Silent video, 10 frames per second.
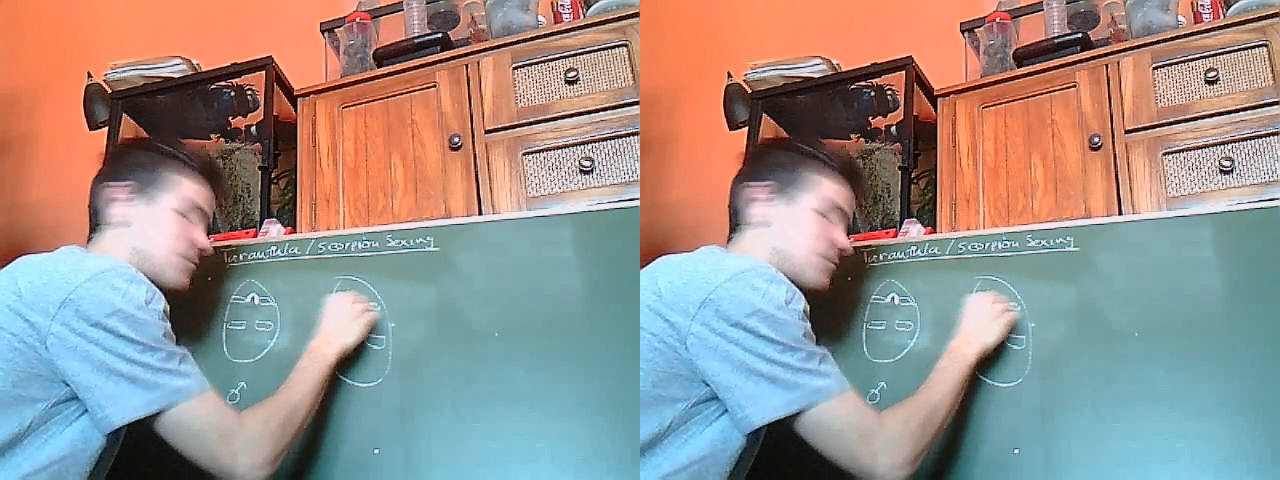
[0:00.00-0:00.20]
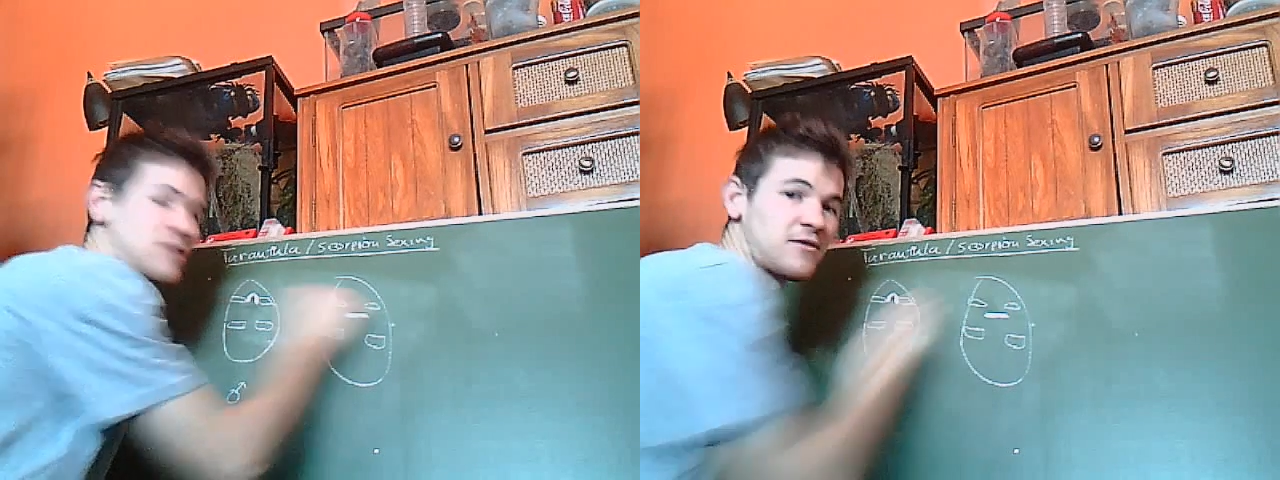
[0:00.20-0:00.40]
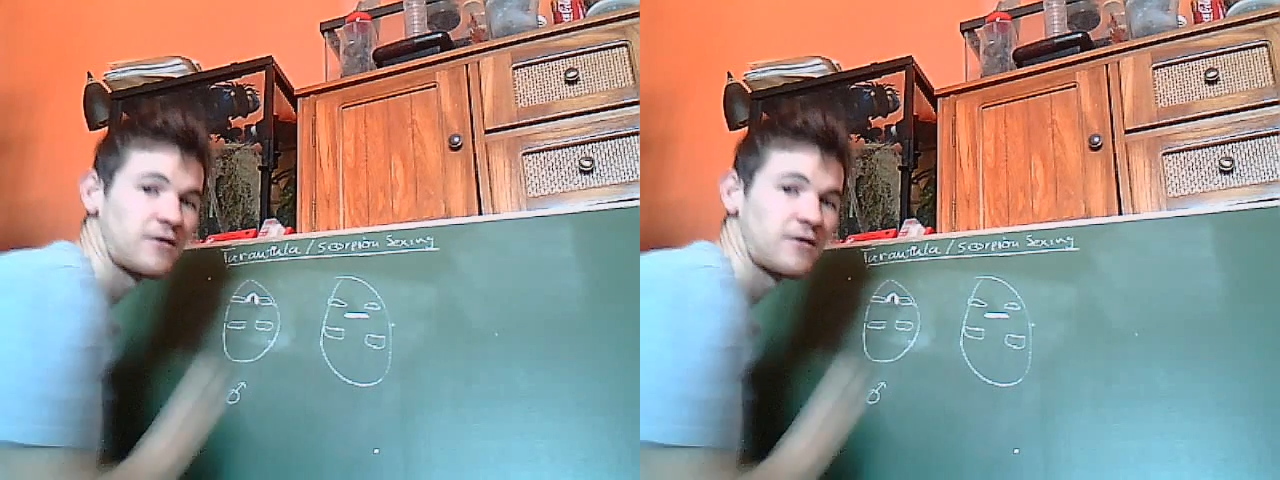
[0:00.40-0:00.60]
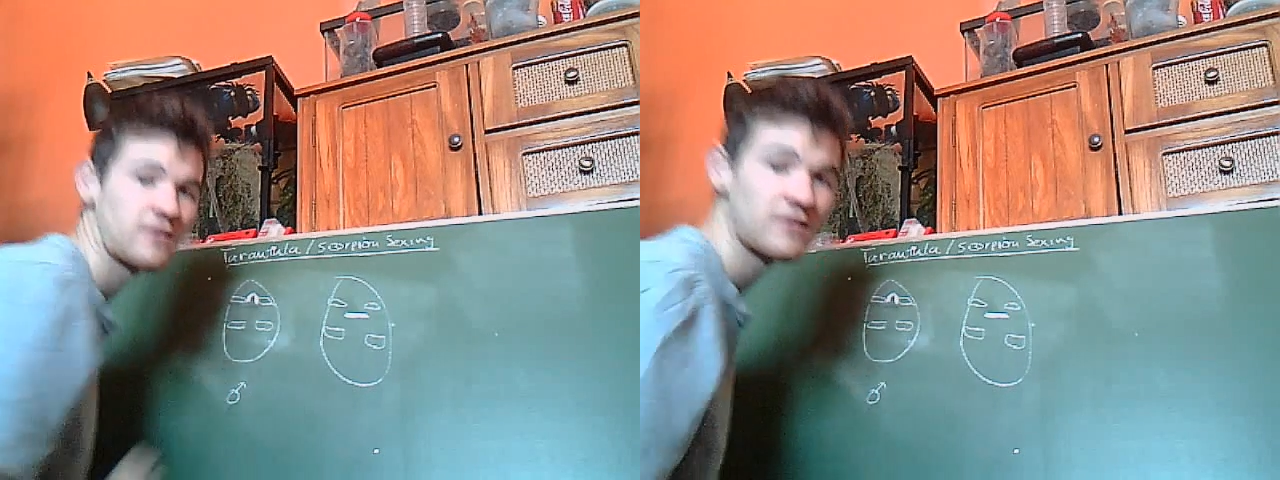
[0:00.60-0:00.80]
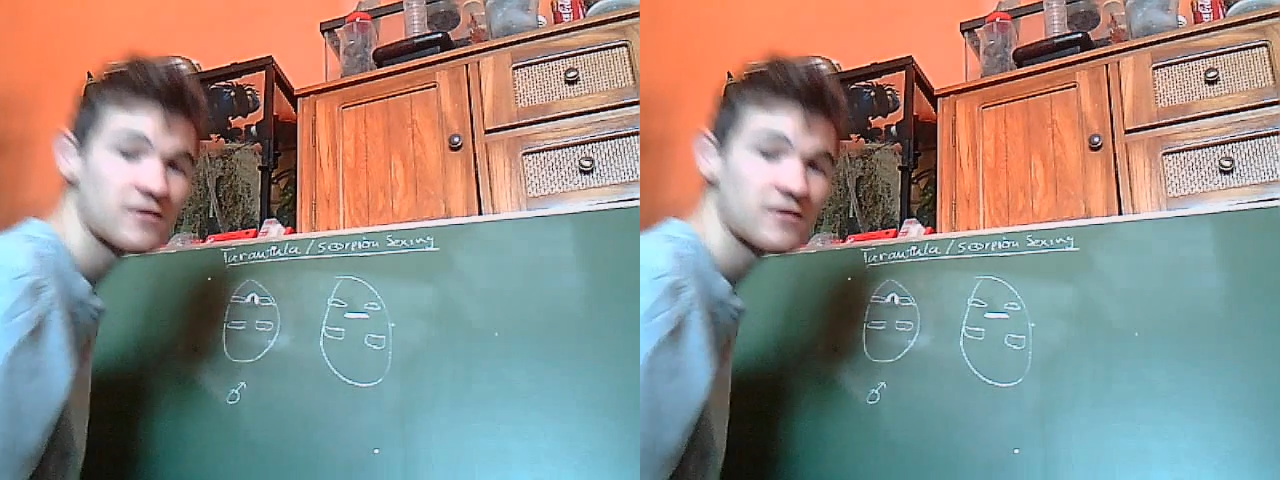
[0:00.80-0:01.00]
Right there.
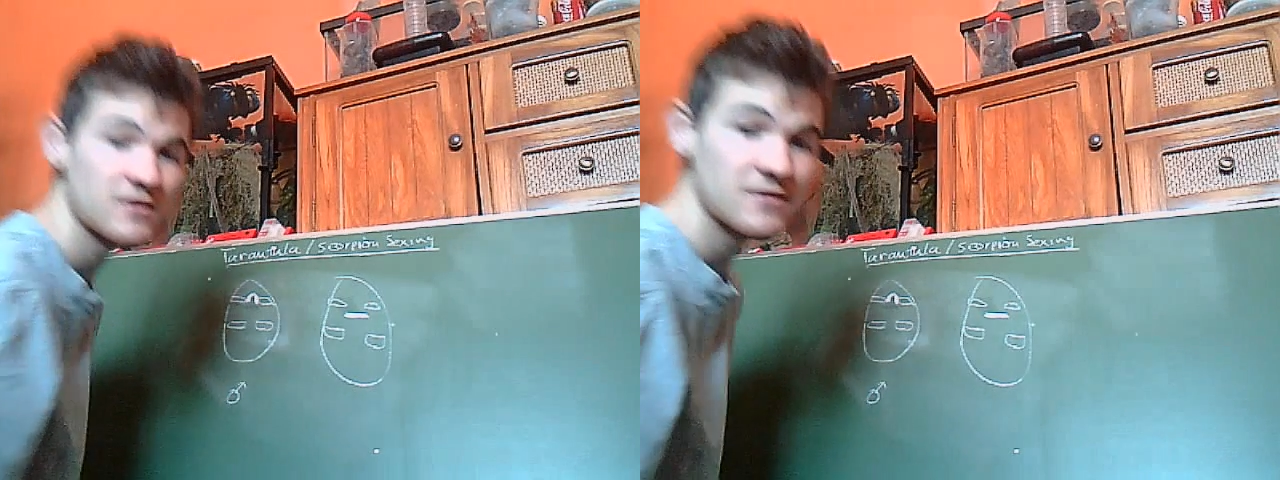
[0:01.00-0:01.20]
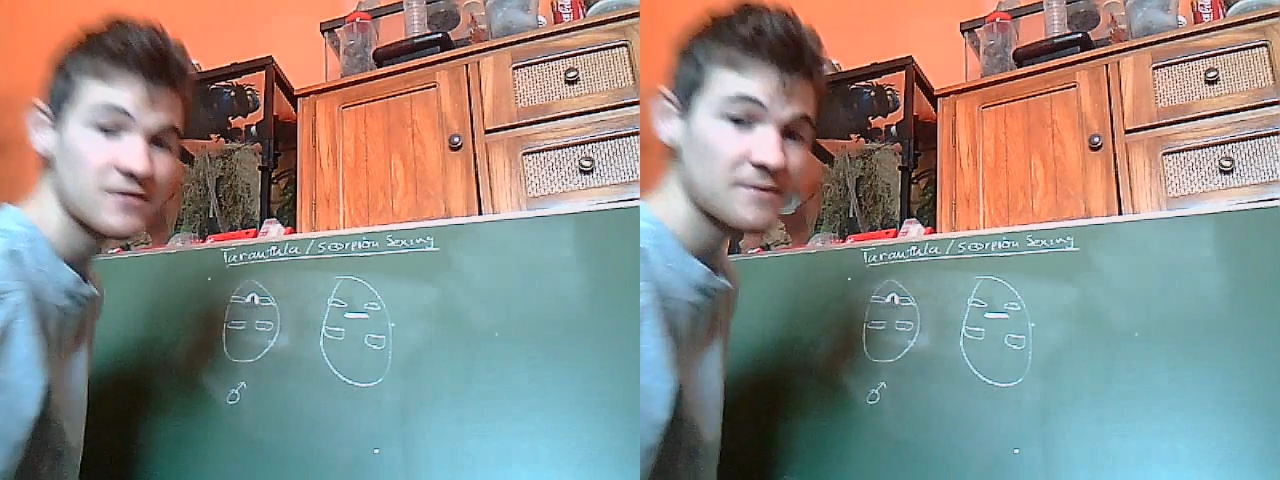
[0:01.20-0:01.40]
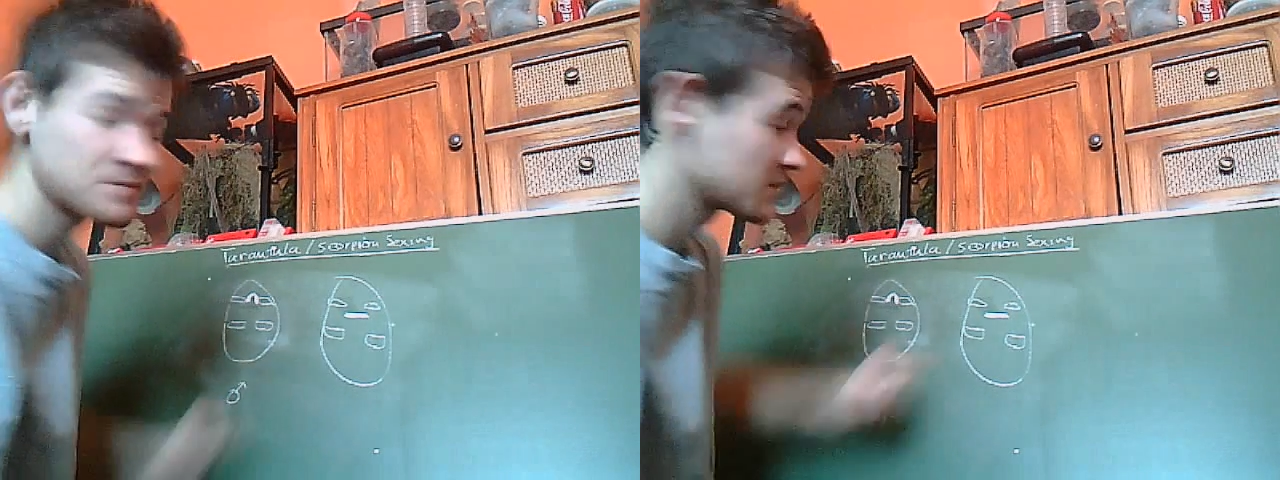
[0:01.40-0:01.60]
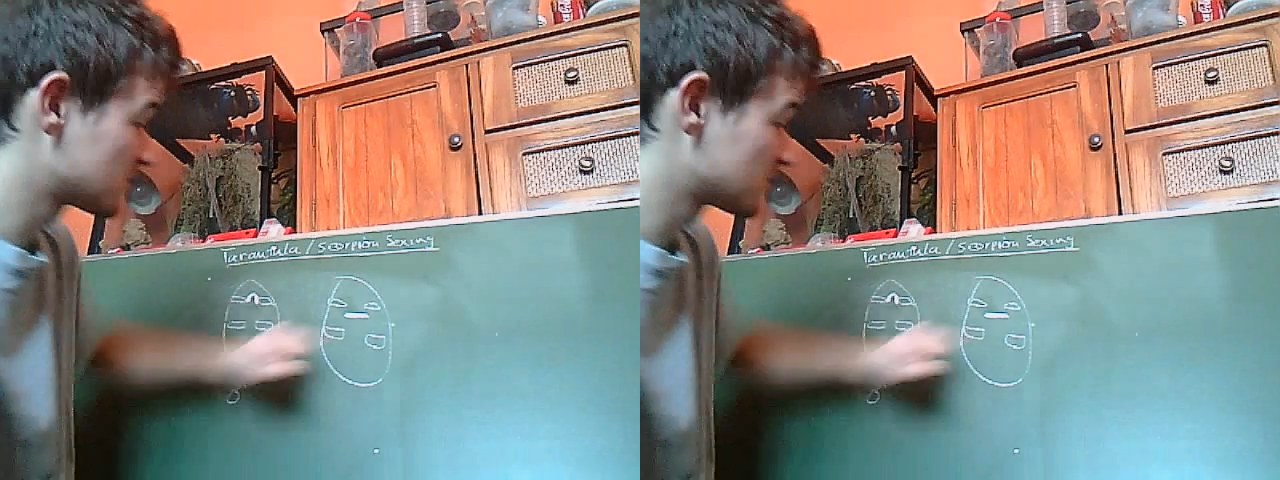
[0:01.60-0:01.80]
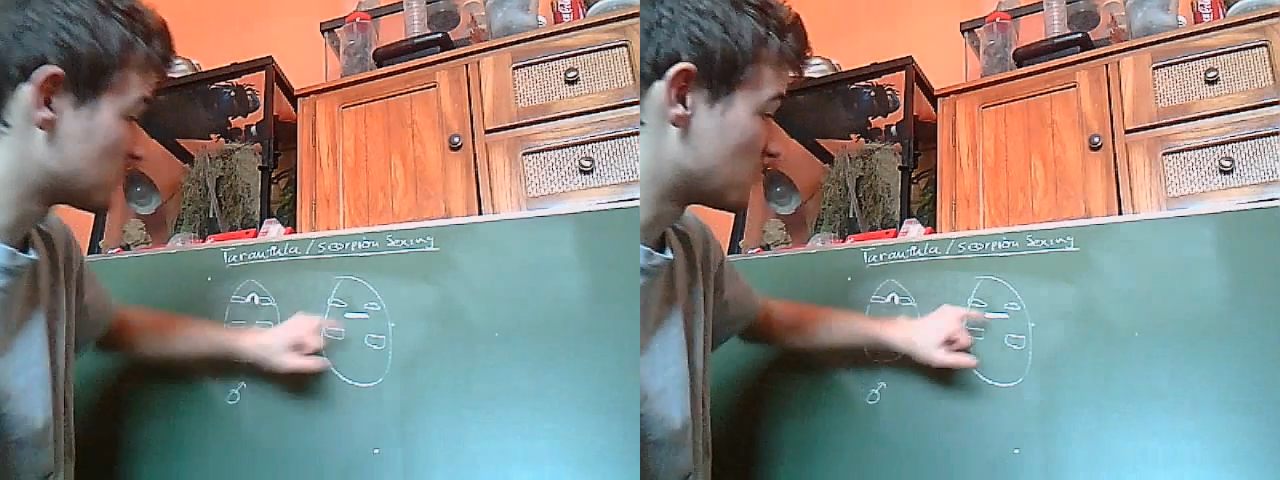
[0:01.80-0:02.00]

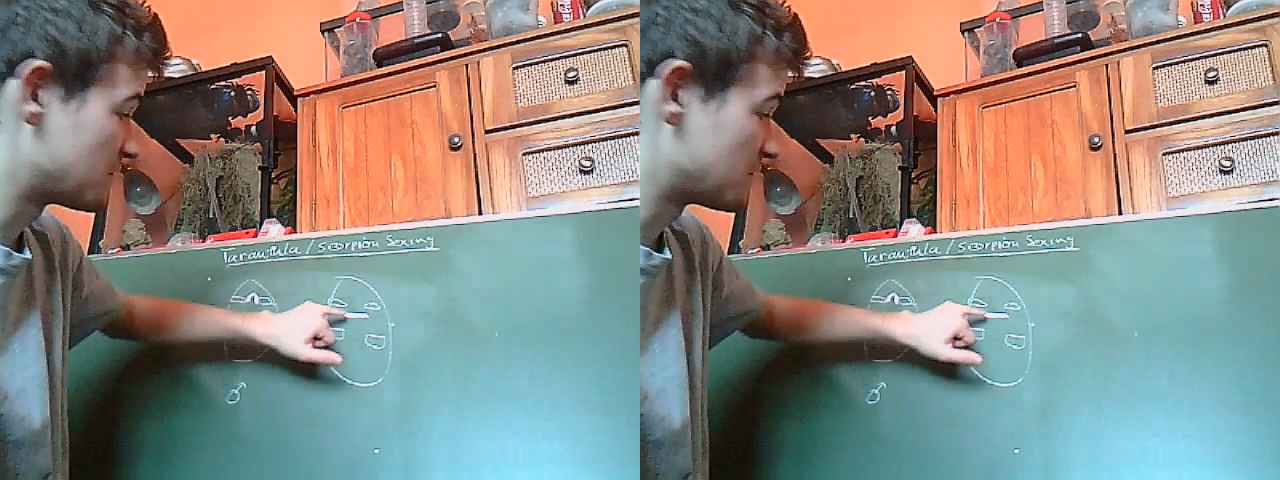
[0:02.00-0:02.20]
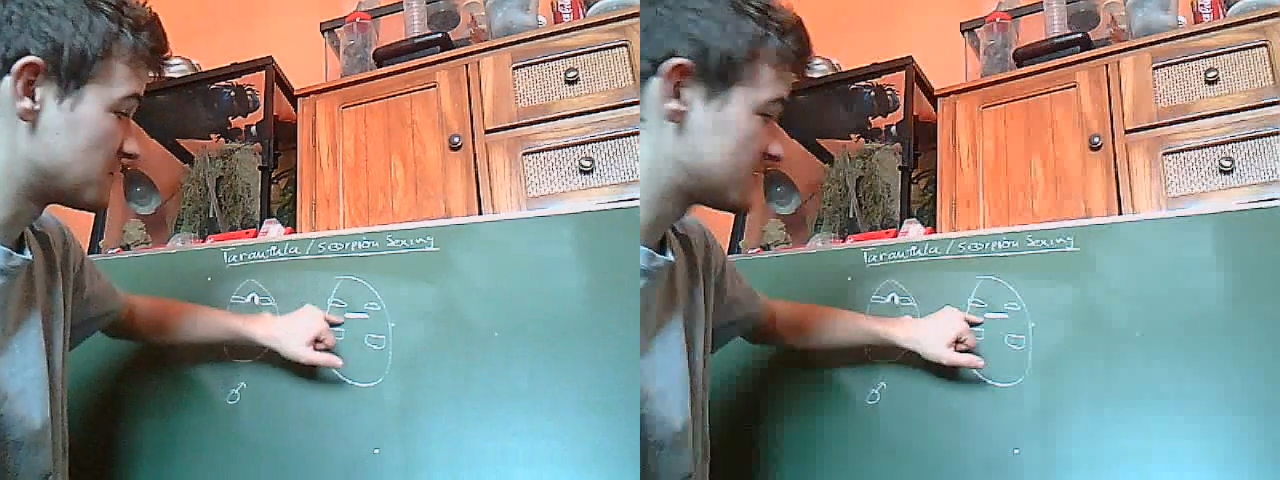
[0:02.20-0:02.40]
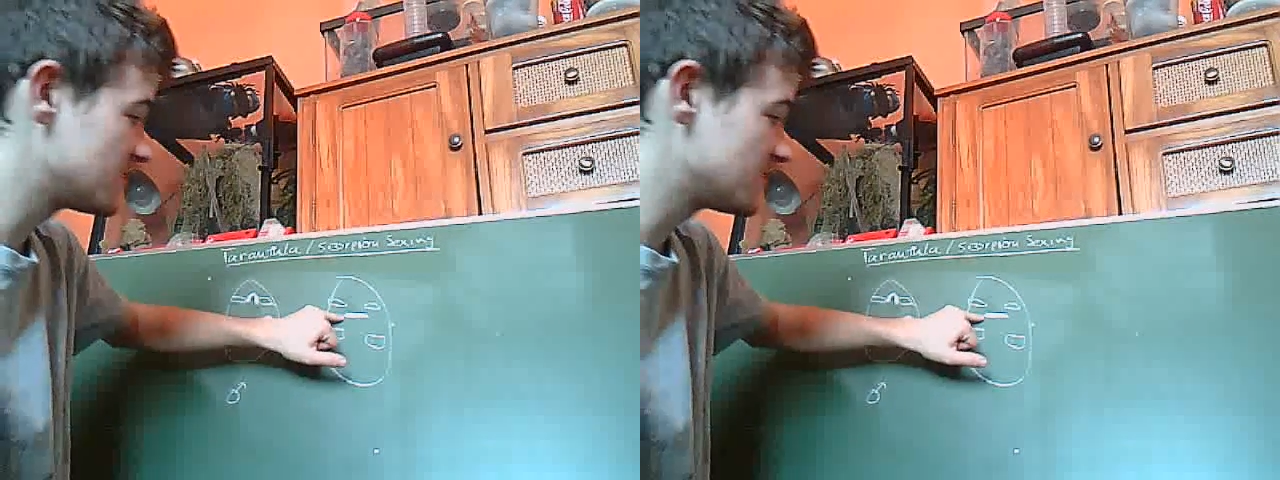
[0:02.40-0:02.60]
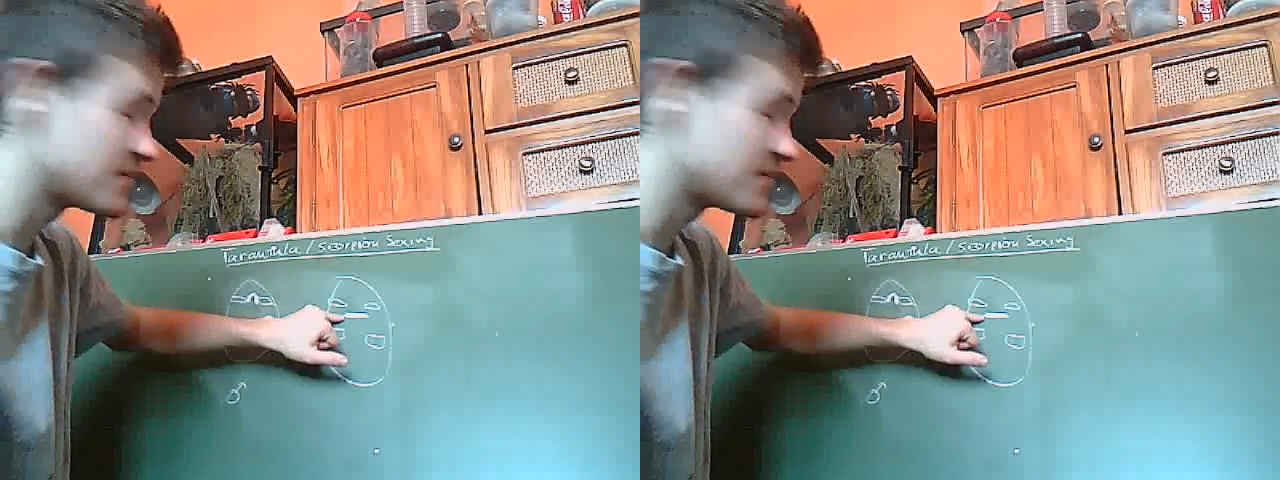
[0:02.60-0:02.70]
So if you see